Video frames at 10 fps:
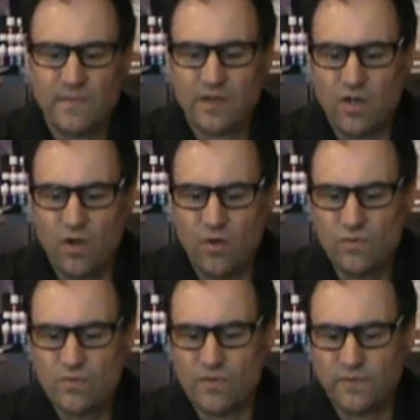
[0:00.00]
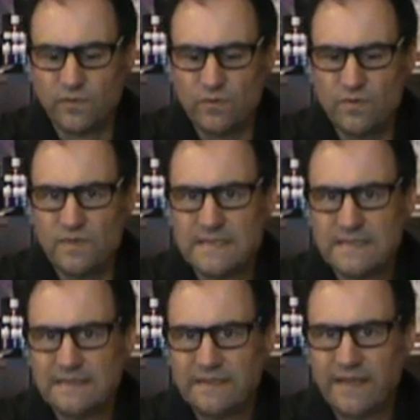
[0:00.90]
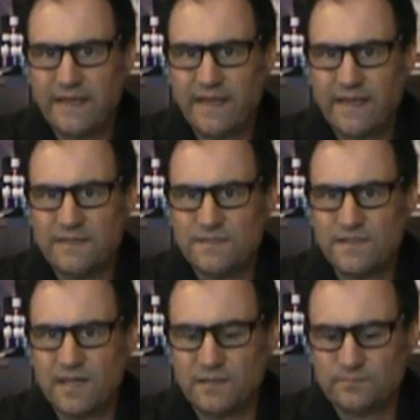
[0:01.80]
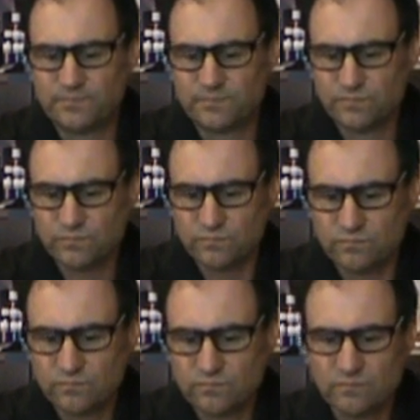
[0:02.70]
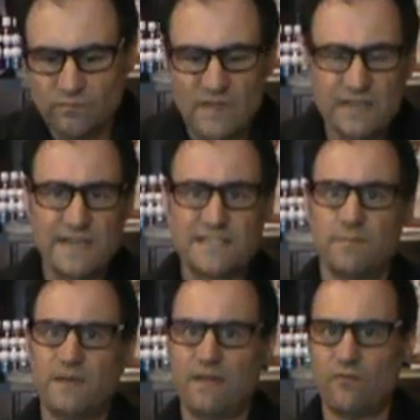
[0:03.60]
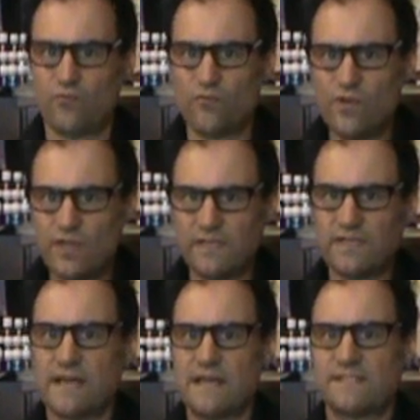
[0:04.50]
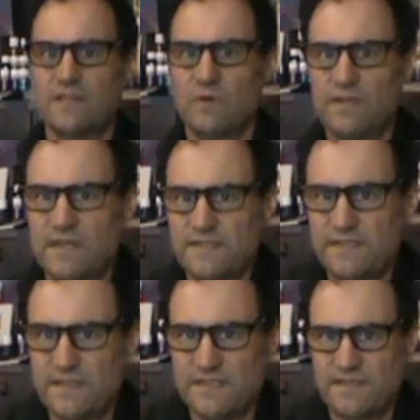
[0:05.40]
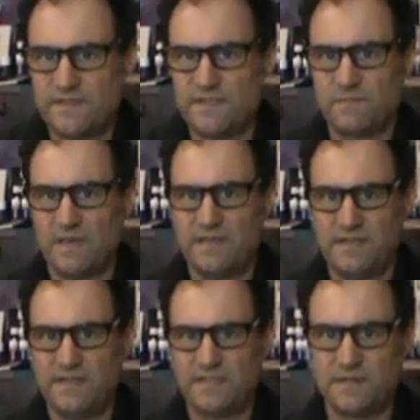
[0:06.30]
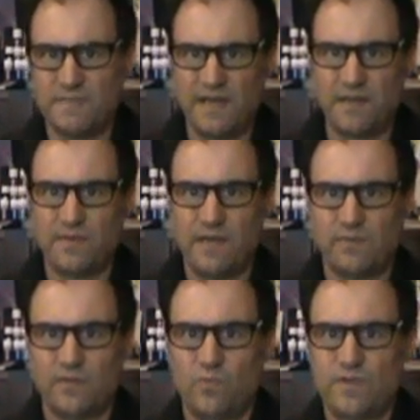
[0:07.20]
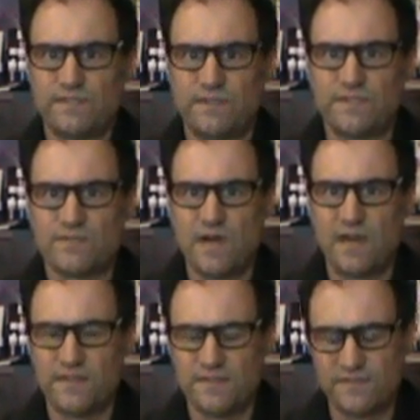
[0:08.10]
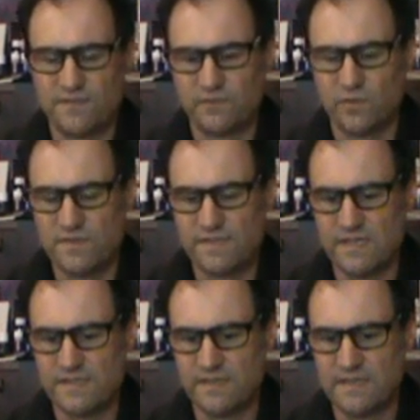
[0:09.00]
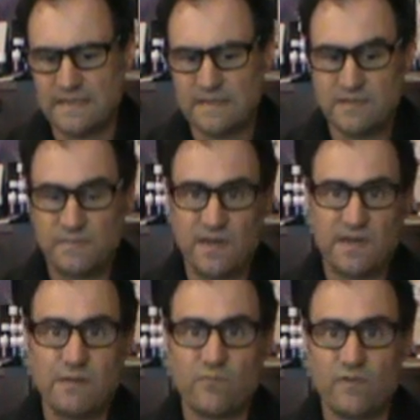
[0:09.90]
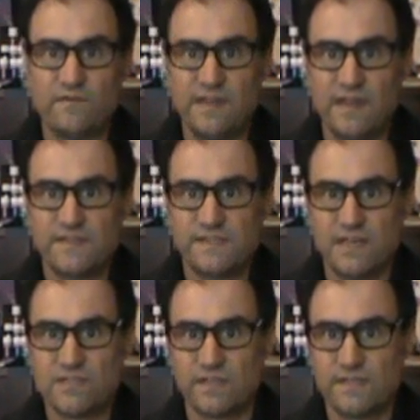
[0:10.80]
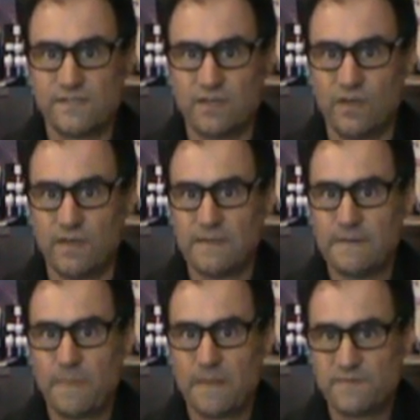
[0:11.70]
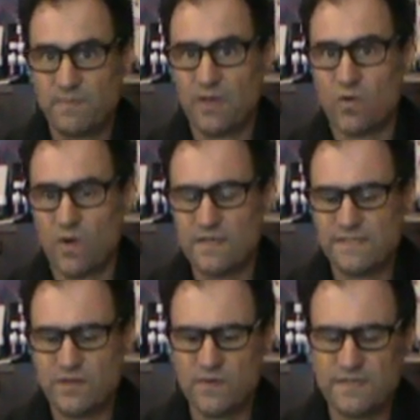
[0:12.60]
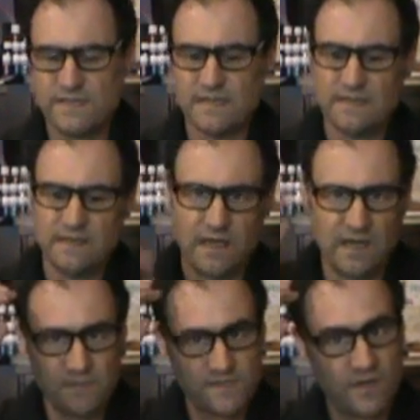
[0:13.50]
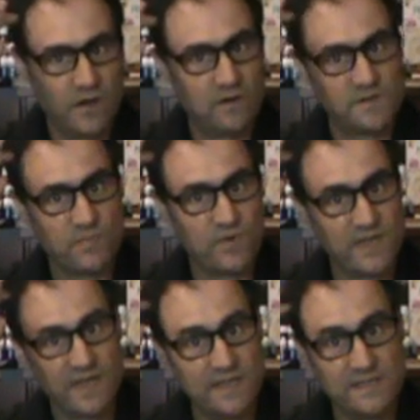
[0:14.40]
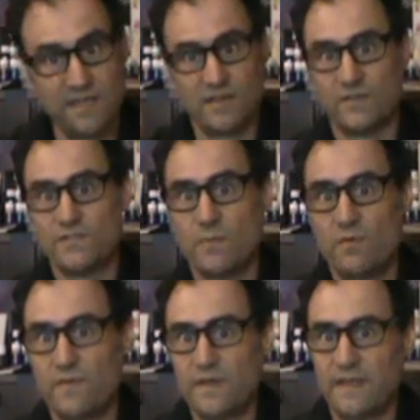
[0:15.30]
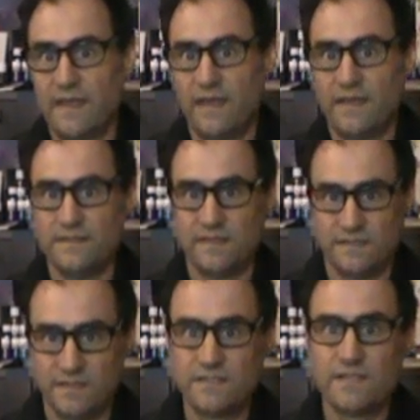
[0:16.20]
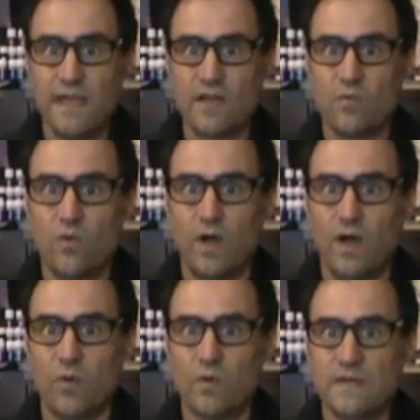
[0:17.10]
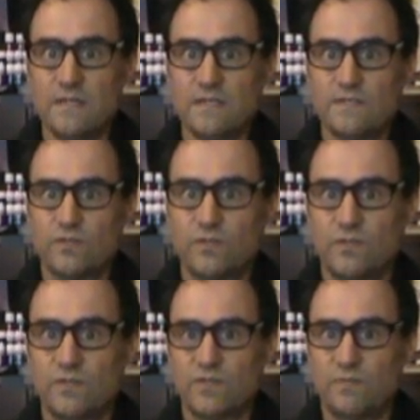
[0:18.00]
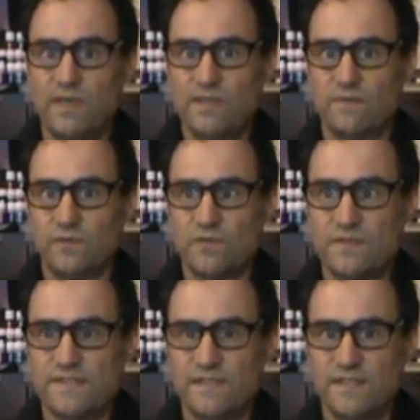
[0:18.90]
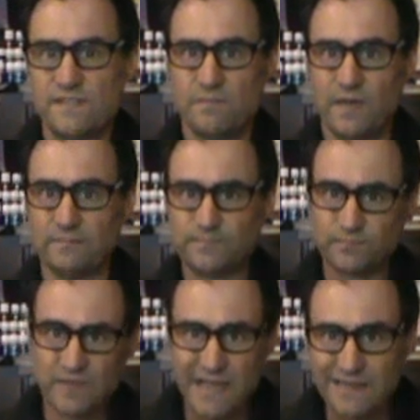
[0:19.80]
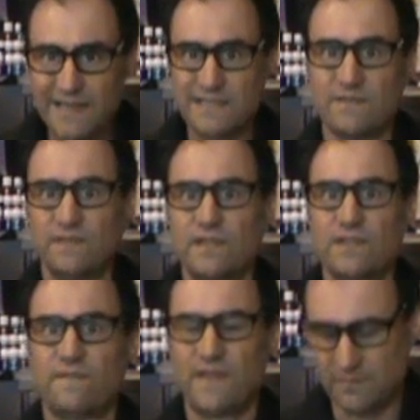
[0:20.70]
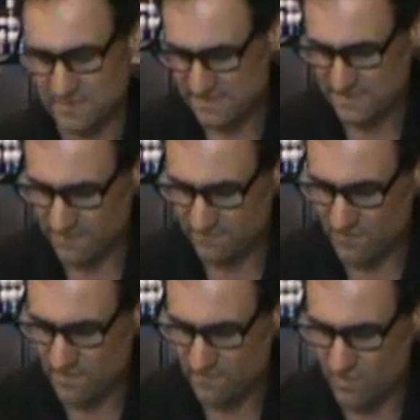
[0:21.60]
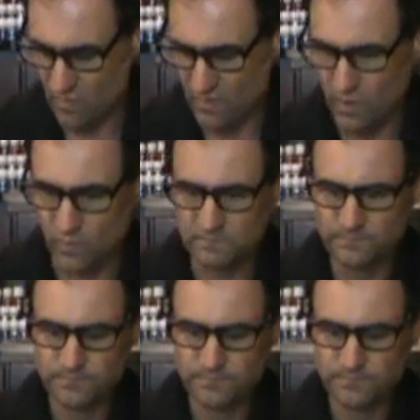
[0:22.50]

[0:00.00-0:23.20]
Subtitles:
cold or a flu, and there's actually been a really nasty one that's just been decimating people in Western Australia this flu season. There's been a number of deaths actually, so it's been quite serious. So I was pretty keen to get on top of it, and it did take a while to beat the flu this season, but collectively the family has done very, very well.